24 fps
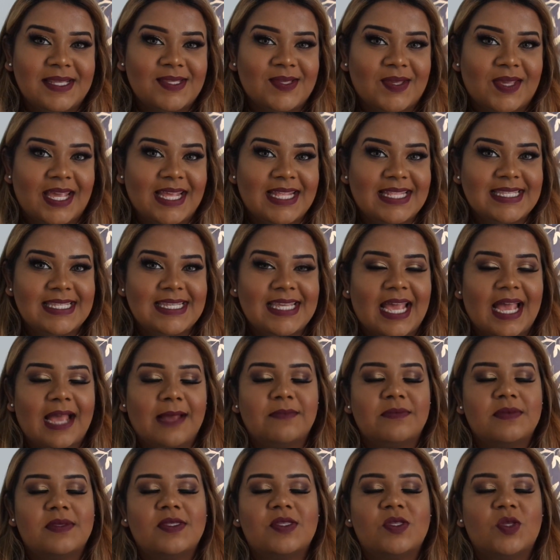As you can see,
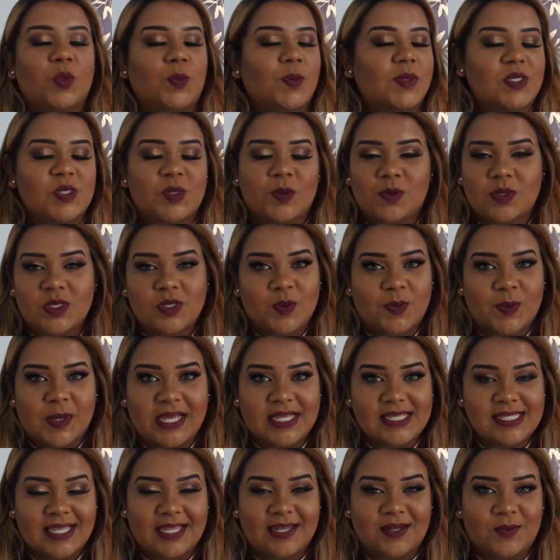I'm super
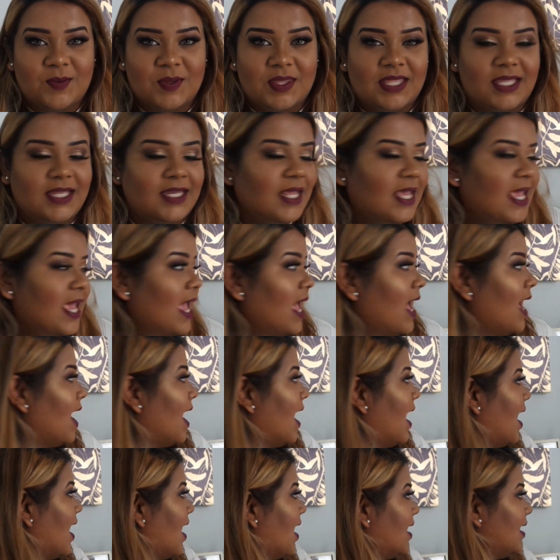excited with it.
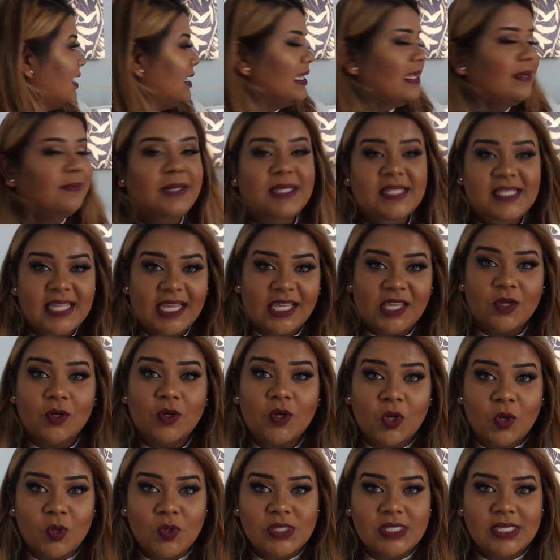Let me take
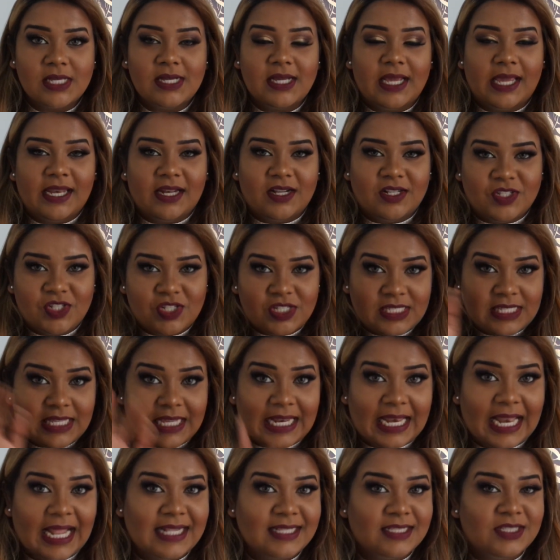you closer and I'll
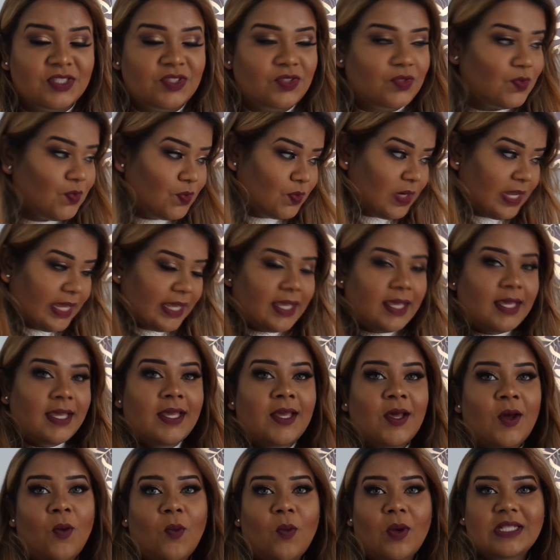just glance through like
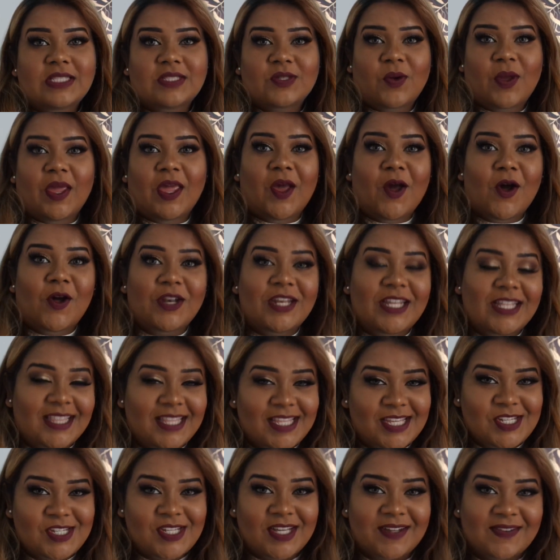what's going on in
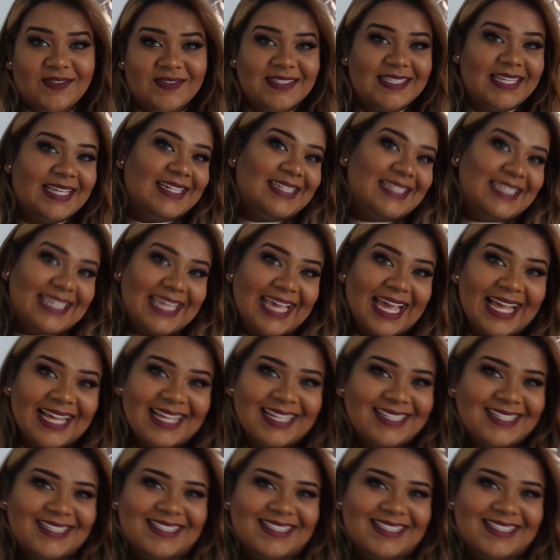the shelves, and yeah.